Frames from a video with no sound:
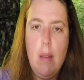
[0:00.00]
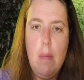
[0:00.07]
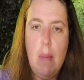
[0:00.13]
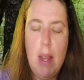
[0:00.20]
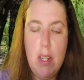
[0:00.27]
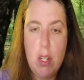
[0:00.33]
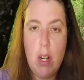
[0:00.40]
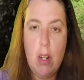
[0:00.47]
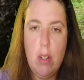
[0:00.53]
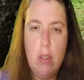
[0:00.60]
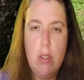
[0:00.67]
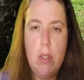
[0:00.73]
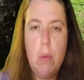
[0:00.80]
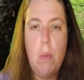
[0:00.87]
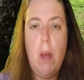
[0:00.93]
by
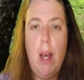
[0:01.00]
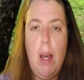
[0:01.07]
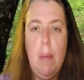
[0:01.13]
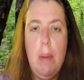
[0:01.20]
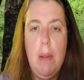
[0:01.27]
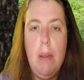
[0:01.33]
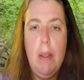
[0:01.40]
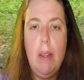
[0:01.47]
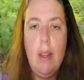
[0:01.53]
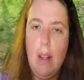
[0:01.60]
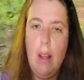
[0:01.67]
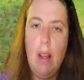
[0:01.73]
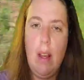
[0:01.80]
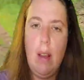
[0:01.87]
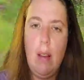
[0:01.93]
Charles Schwab.
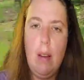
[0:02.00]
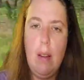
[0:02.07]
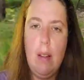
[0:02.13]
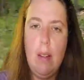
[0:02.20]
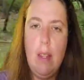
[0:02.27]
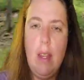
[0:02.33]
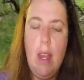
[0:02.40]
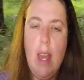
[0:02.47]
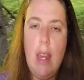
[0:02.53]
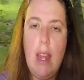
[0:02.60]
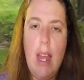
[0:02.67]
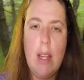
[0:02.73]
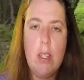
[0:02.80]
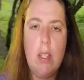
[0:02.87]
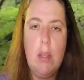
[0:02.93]
He had
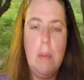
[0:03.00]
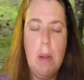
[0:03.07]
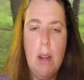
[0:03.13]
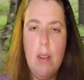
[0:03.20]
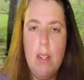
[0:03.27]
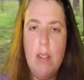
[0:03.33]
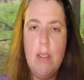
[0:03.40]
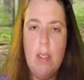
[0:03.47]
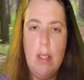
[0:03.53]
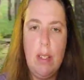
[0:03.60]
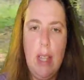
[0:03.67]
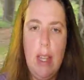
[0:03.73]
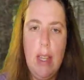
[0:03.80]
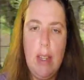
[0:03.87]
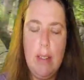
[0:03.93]
actually purchased the
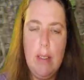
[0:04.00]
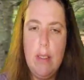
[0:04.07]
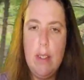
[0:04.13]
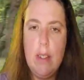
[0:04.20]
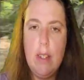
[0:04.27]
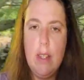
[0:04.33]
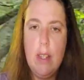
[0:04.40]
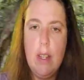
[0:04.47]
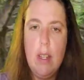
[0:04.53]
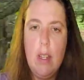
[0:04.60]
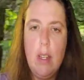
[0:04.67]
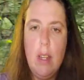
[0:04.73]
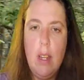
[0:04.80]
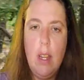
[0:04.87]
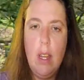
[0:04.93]
land
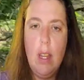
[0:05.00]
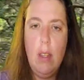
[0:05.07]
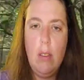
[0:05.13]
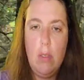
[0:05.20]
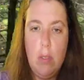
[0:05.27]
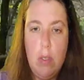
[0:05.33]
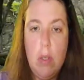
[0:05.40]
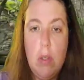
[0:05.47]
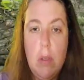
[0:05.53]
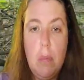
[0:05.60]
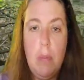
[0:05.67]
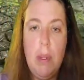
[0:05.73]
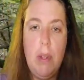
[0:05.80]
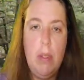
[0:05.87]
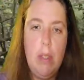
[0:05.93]
to
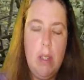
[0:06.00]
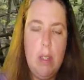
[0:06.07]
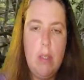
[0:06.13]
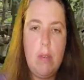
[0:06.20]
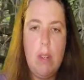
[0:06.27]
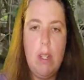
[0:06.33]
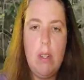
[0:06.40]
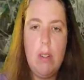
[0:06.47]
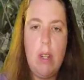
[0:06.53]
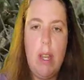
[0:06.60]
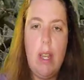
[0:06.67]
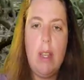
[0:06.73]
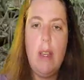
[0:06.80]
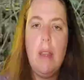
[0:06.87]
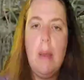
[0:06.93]
build this racetrack.
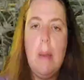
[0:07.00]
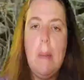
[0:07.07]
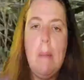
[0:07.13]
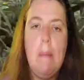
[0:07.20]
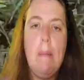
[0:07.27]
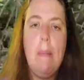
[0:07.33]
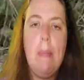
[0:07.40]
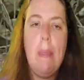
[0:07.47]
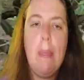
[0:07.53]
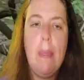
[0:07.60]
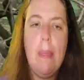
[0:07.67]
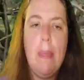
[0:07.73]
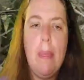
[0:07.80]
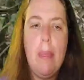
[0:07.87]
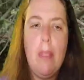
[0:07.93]

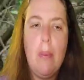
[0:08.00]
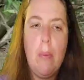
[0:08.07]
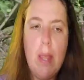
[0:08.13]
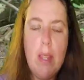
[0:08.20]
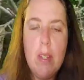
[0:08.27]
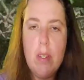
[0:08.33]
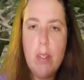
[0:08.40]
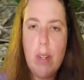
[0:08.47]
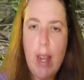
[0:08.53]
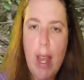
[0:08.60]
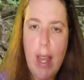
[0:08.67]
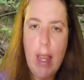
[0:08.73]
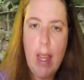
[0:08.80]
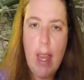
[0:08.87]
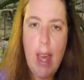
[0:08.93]
The
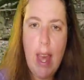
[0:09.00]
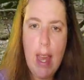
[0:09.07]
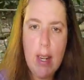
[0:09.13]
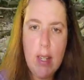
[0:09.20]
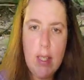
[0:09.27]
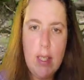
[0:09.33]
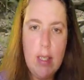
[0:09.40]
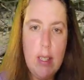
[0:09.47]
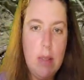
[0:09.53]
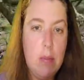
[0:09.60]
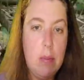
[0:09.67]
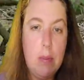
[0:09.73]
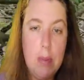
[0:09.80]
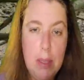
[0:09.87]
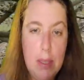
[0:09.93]
racetrack actually did
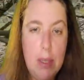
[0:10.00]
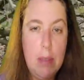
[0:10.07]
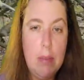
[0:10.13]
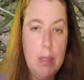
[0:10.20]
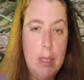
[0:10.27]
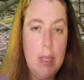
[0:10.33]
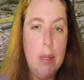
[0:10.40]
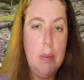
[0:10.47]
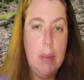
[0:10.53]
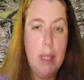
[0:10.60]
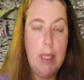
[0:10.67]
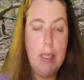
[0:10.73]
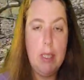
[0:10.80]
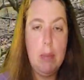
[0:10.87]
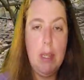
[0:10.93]
really, really
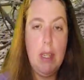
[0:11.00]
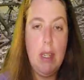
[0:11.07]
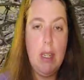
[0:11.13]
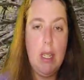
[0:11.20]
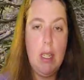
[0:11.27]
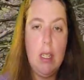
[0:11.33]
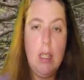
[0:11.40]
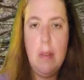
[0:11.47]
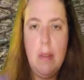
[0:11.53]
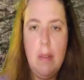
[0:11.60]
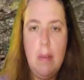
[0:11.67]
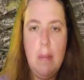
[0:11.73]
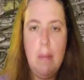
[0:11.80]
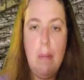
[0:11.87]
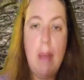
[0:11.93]
well at the beginning.
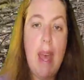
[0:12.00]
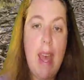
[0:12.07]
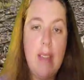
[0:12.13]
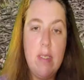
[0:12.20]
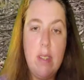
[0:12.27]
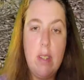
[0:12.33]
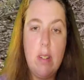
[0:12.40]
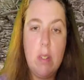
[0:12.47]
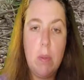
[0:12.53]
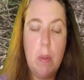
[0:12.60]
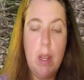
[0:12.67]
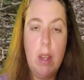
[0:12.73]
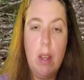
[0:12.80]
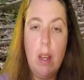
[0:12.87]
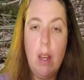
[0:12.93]
But as years
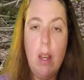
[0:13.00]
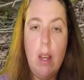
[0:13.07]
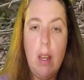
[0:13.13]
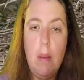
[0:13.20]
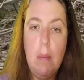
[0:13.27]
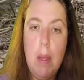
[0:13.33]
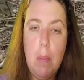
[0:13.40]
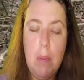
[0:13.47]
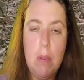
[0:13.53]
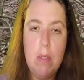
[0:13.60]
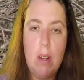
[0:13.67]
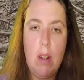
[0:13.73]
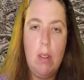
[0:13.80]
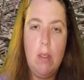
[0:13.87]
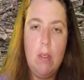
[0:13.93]
went on, people
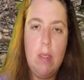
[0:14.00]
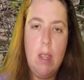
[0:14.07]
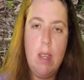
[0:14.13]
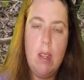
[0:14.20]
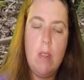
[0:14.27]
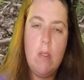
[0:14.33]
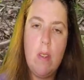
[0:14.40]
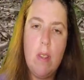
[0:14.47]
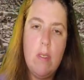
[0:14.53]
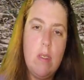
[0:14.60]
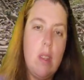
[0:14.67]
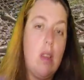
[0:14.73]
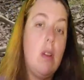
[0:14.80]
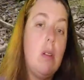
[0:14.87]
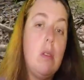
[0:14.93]
started losing interest.
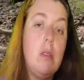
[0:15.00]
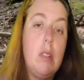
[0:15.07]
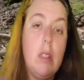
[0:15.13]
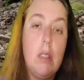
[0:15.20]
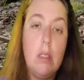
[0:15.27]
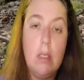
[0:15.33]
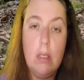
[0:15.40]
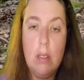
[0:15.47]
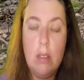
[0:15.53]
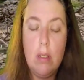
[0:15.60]
The owner,